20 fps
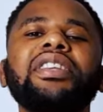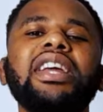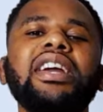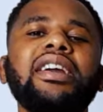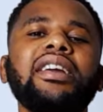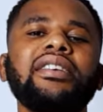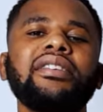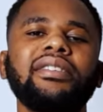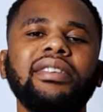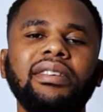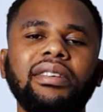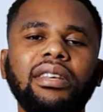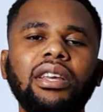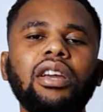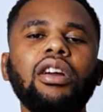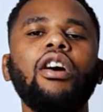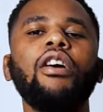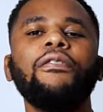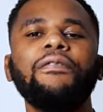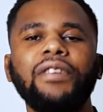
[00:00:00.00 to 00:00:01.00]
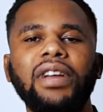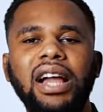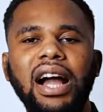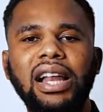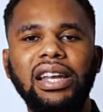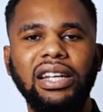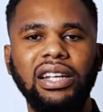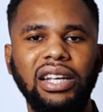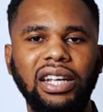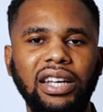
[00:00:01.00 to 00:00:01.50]
the Sea of
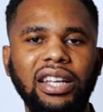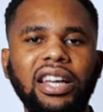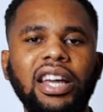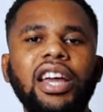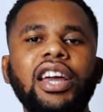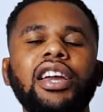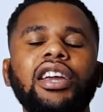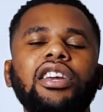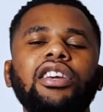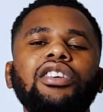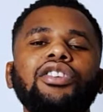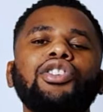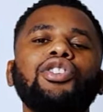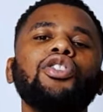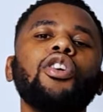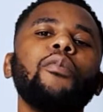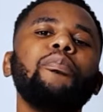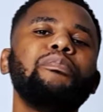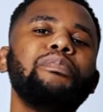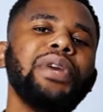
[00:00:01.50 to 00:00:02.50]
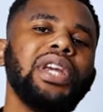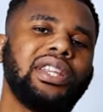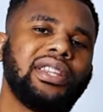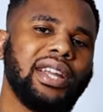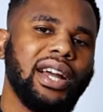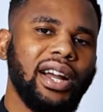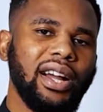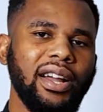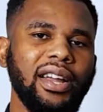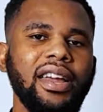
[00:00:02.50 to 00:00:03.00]
Galilee, he saw
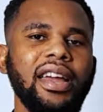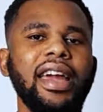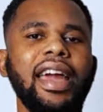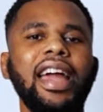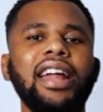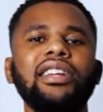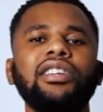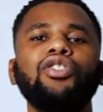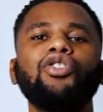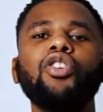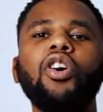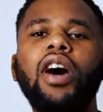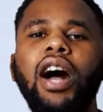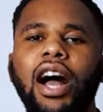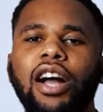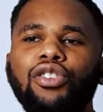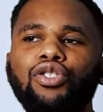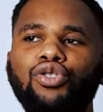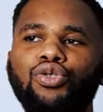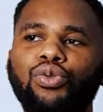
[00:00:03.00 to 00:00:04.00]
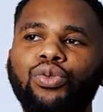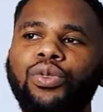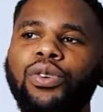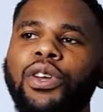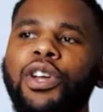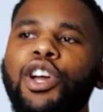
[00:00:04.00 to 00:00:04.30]
Peter and he saw Andrew.